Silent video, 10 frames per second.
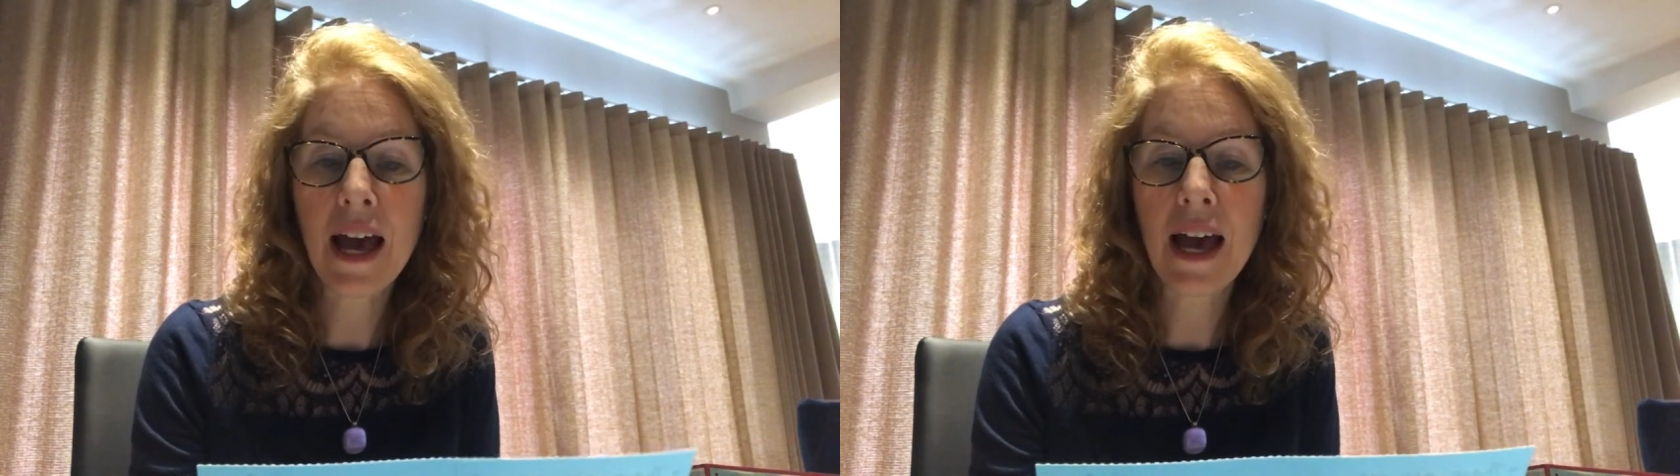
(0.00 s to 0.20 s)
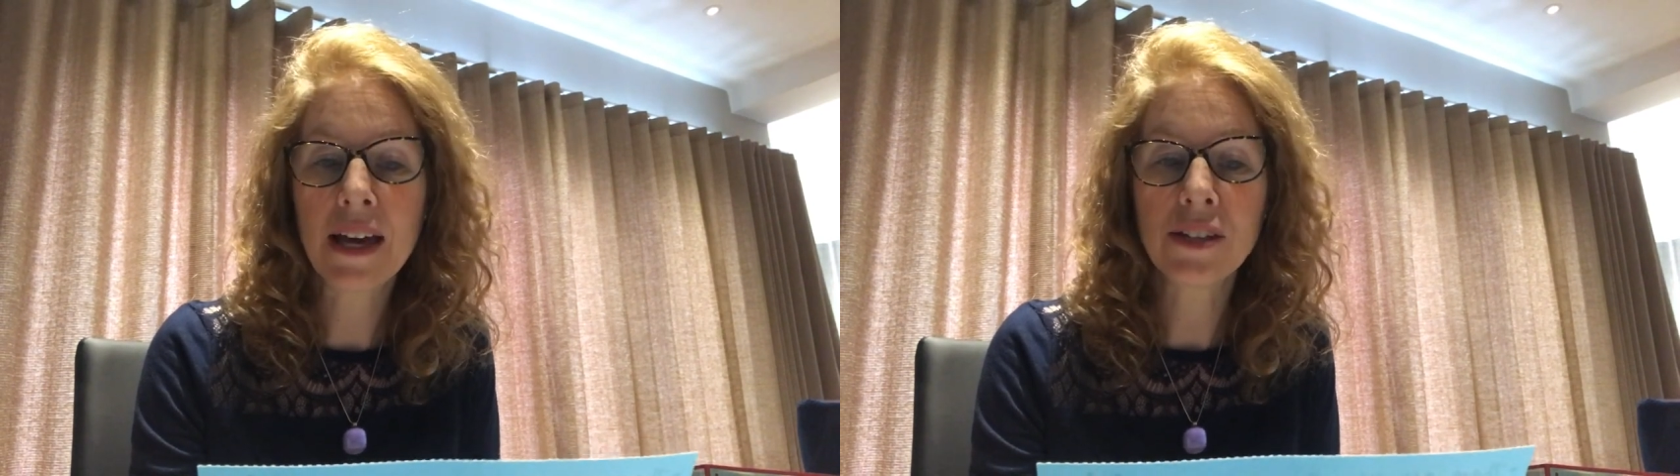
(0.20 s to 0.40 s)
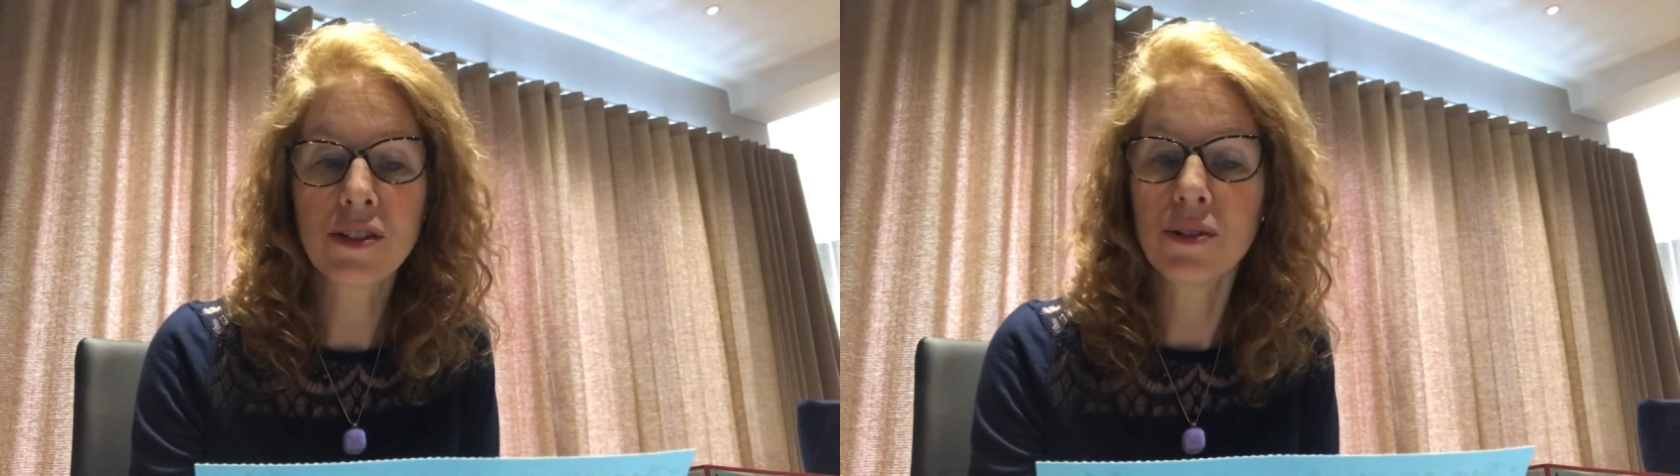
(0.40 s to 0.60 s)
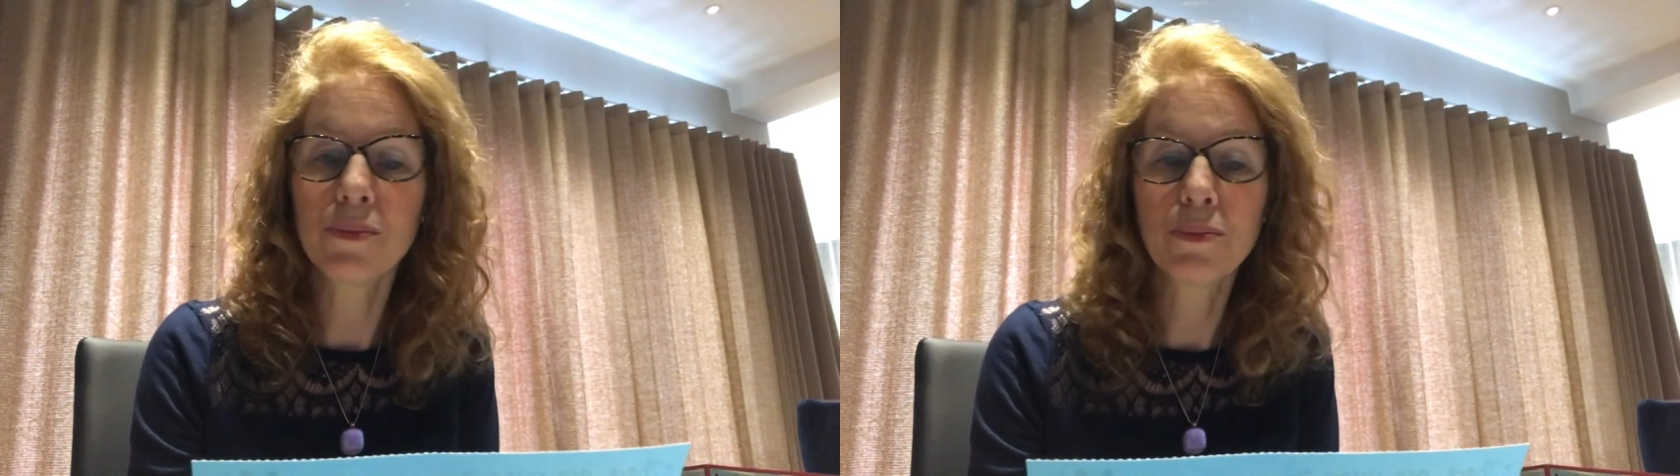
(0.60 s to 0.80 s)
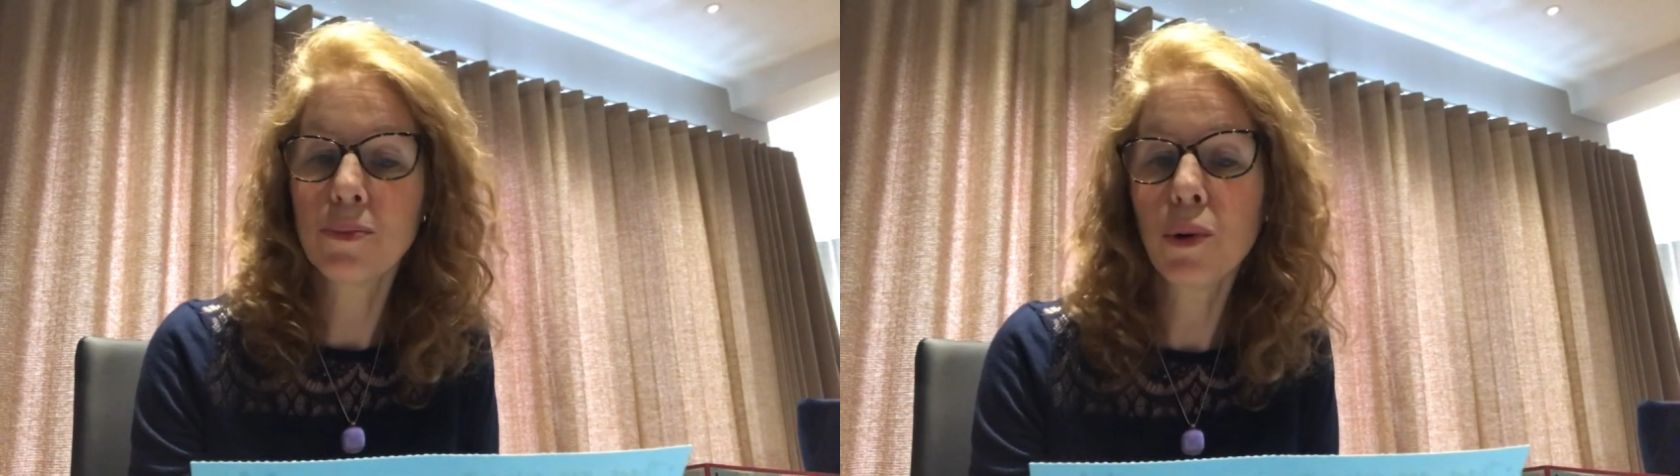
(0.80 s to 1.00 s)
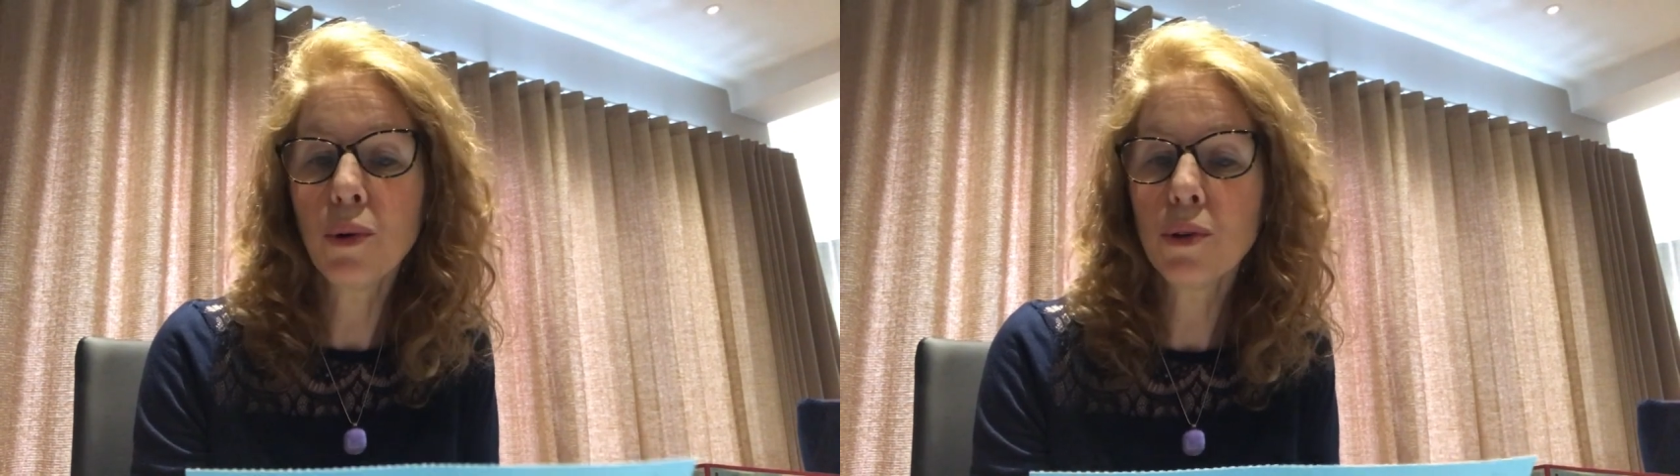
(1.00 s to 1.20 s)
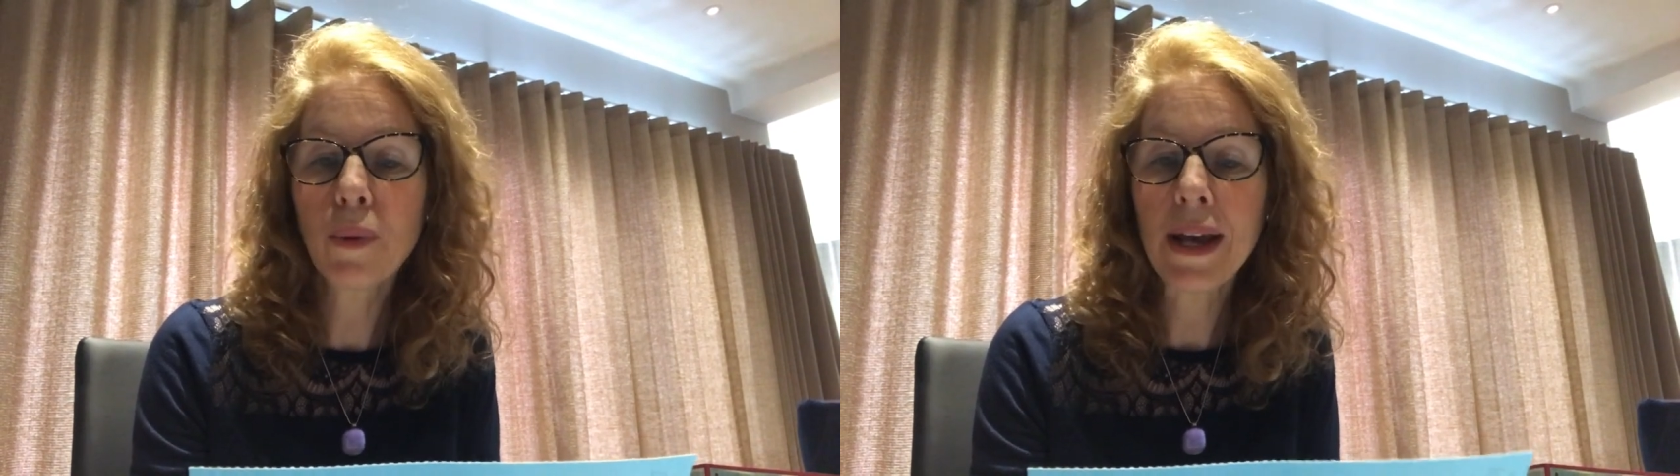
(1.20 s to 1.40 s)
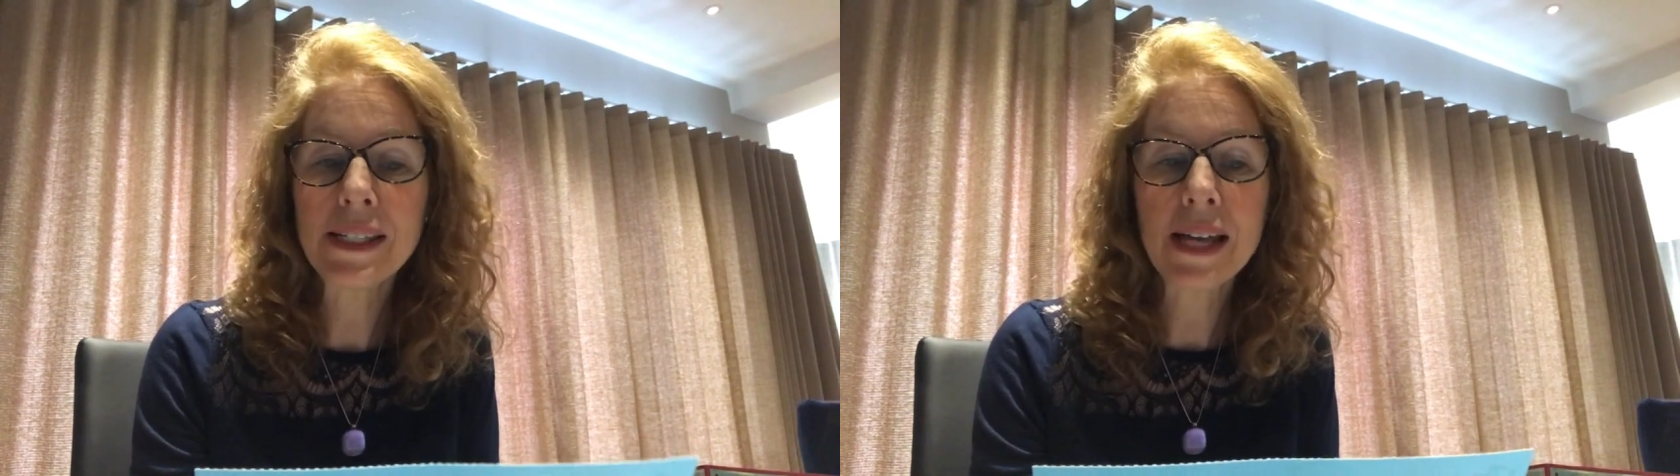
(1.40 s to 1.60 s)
and all the way